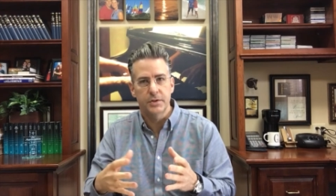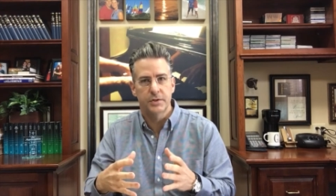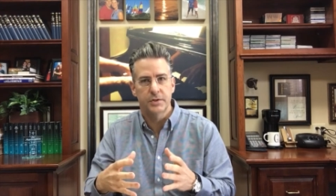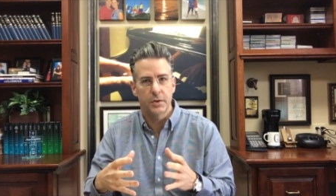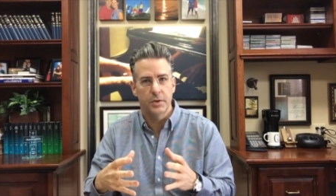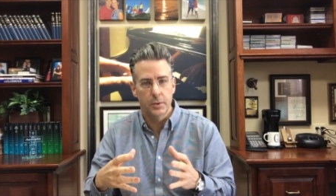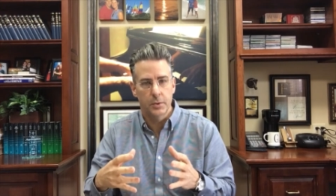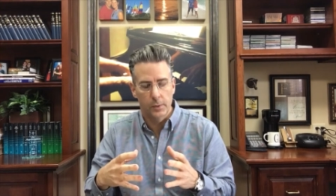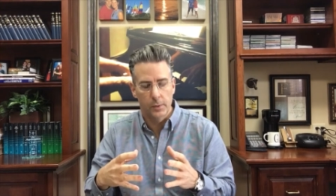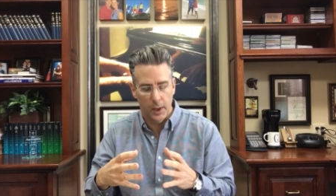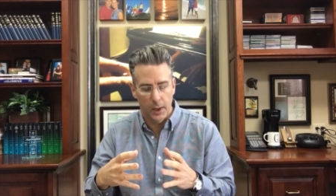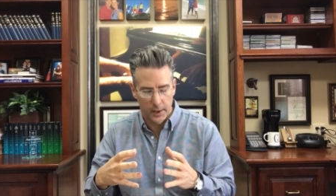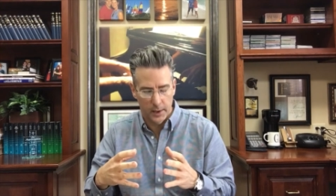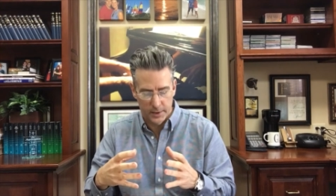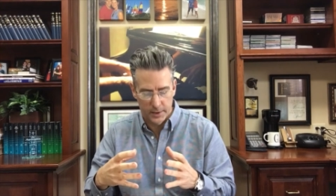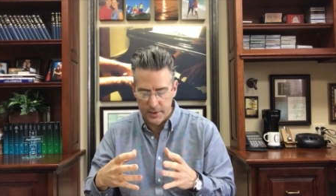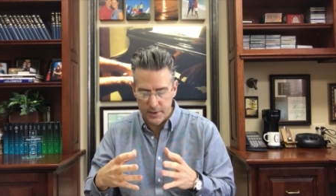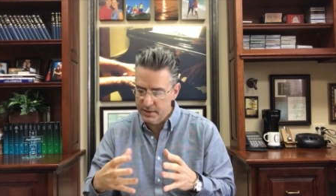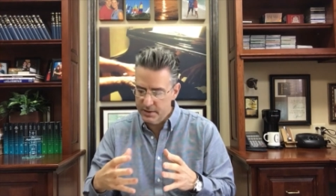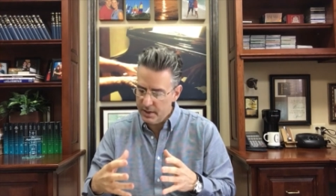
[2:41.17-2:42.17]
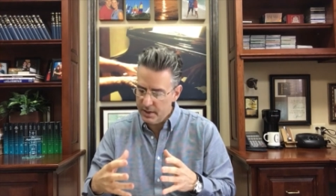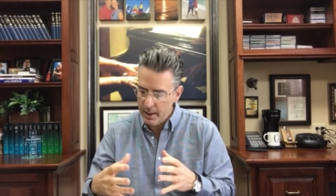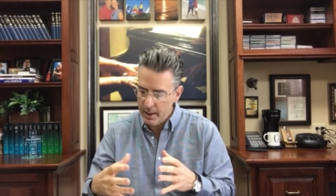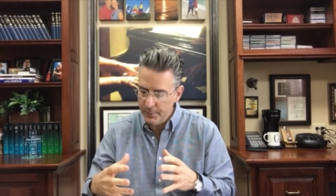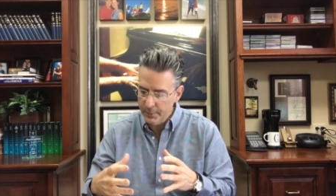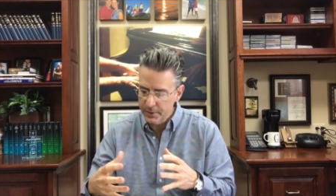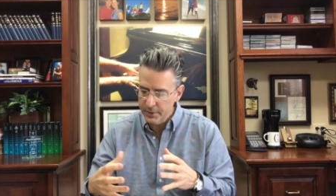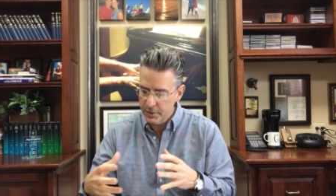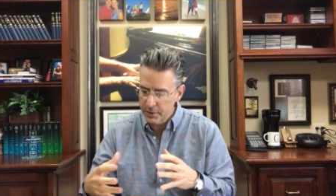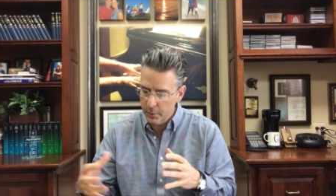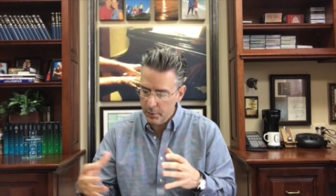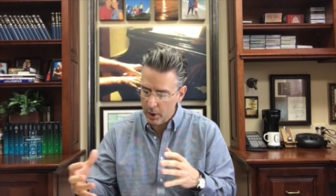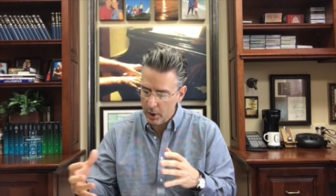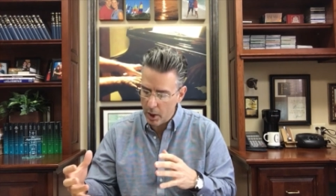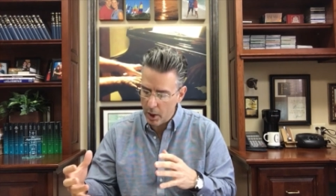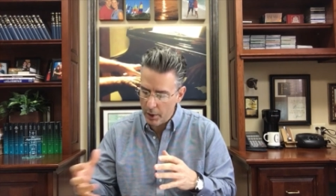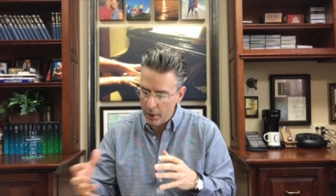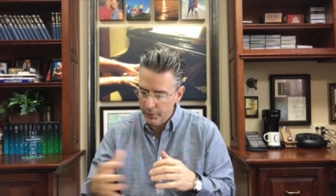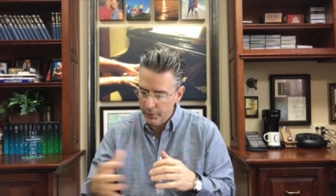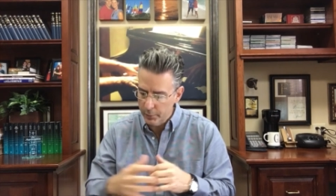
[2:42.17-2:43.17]
two uh, disciples who were
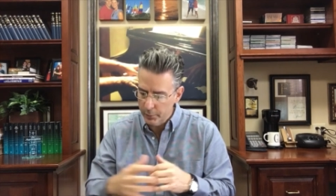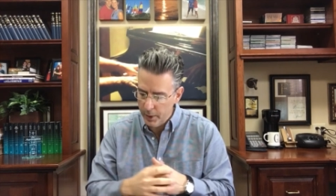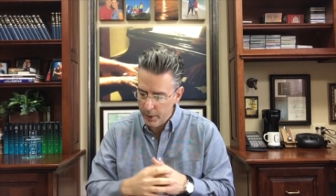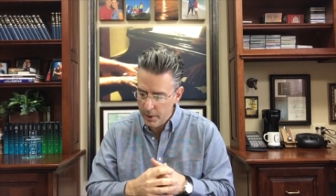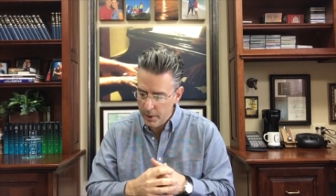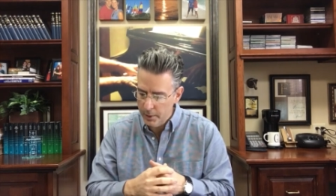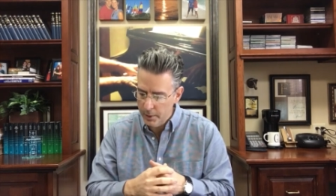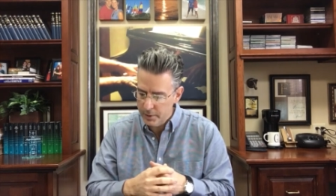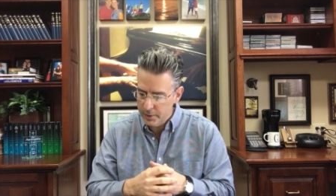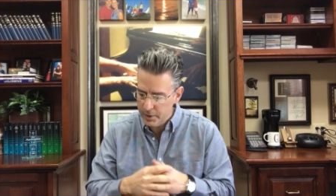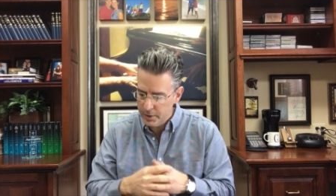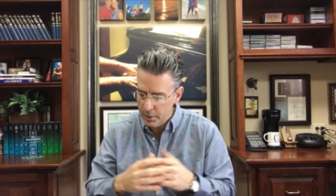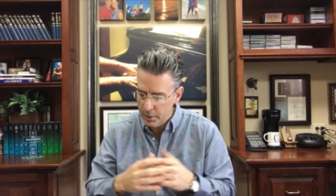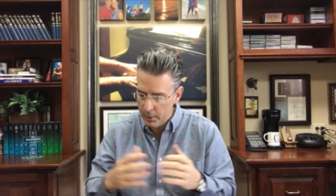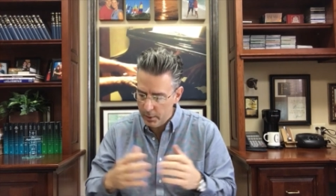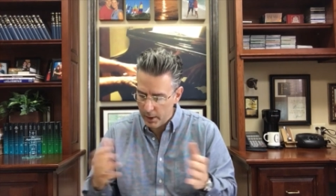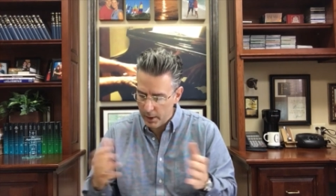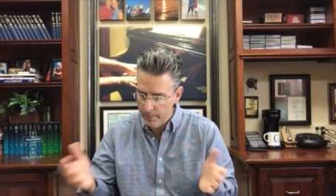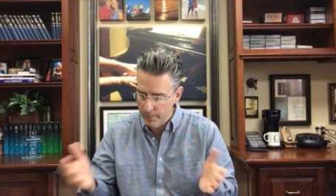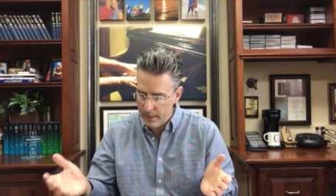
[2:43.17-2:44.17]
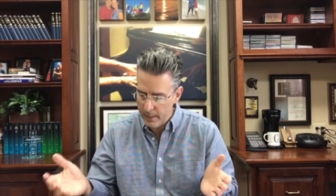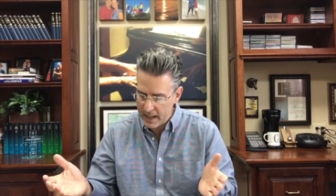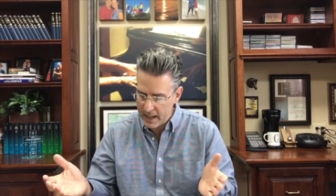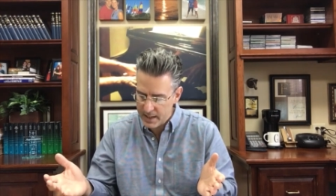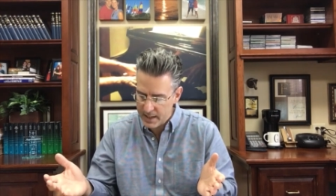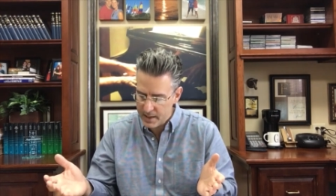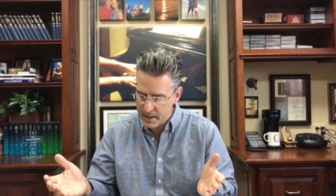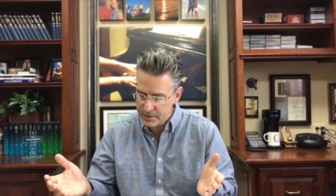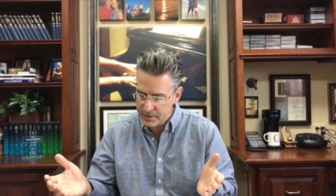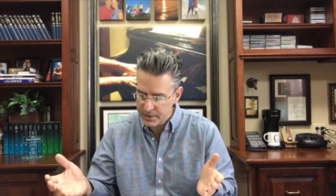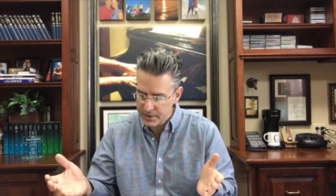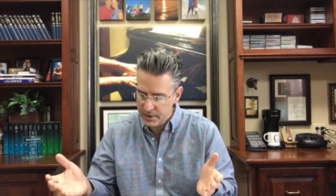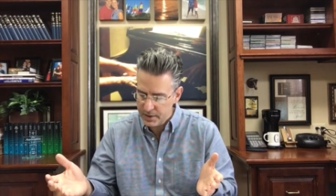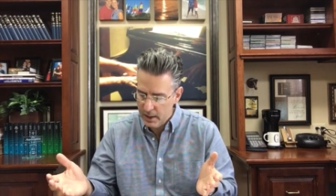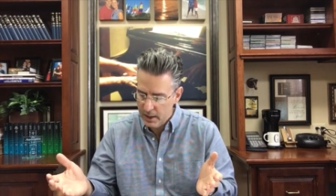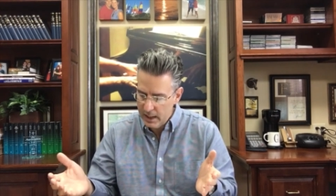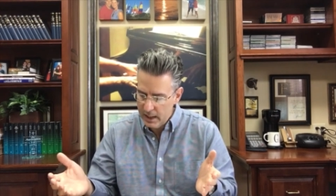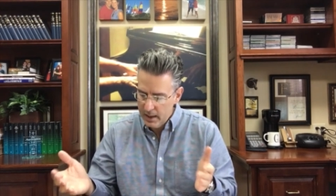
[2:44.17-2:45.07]
on the road to Emmaus.